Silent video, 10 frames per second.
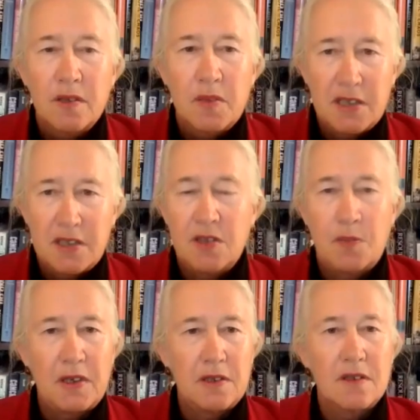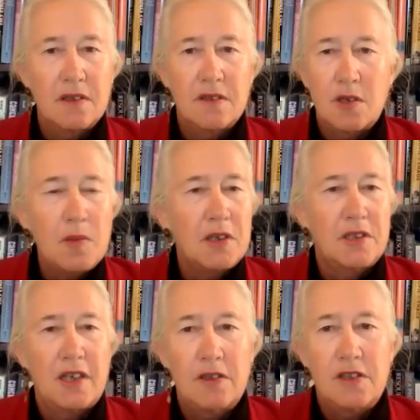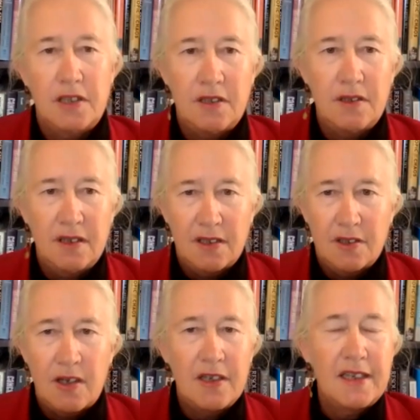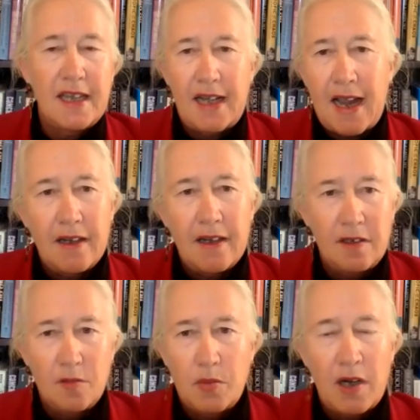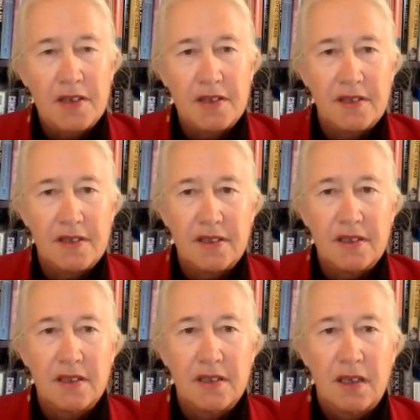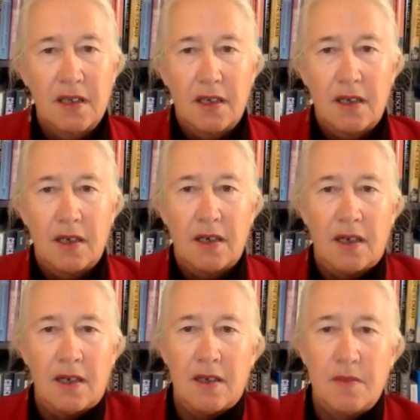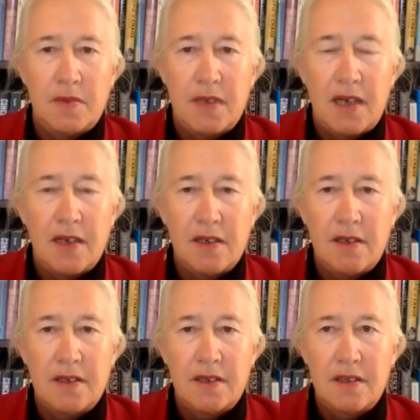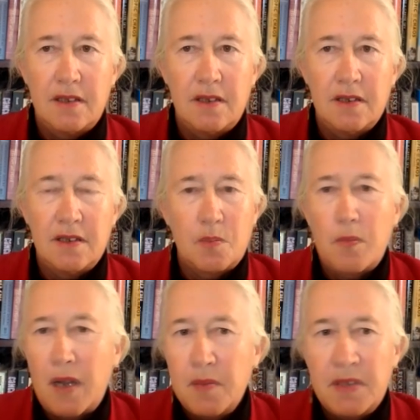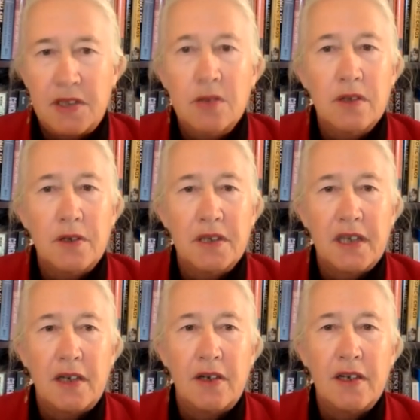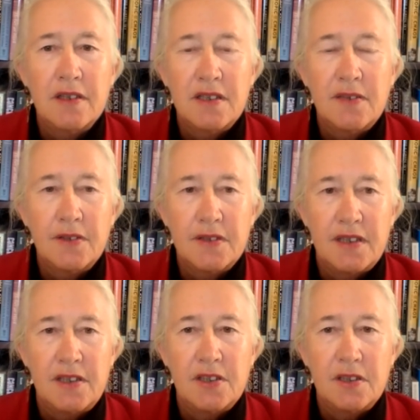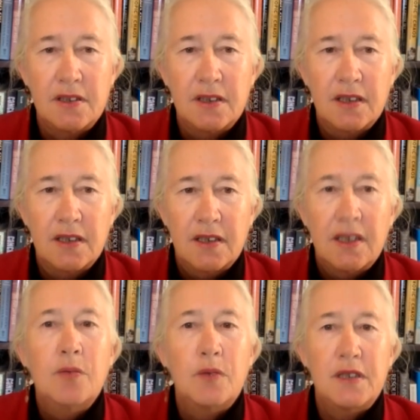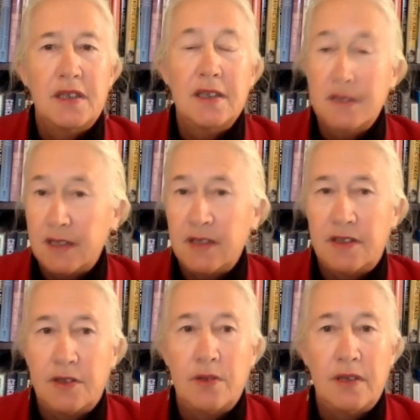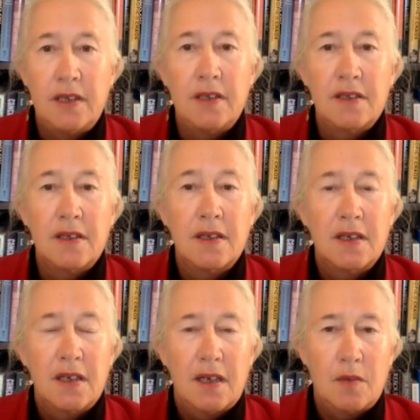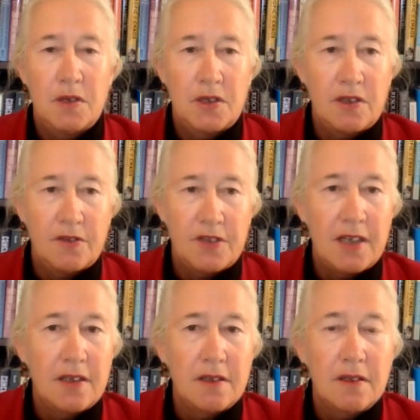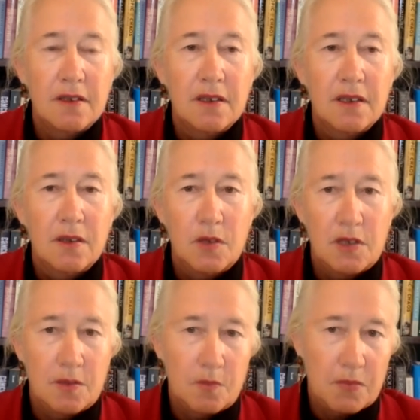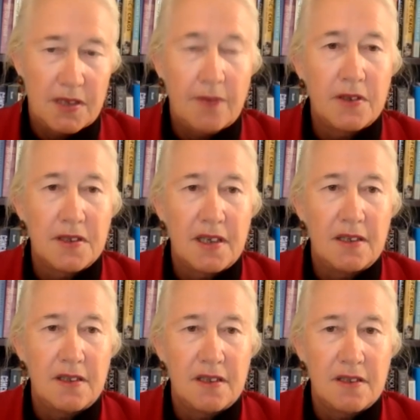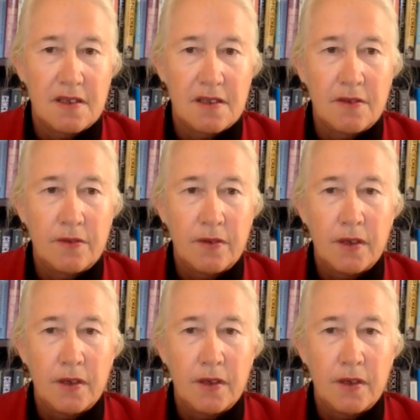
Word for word: because you spent so much energy trying to get at it and process it. Um, and it might be too low to carry on civilization if we indeed do need a, a return of ten, which several scientists have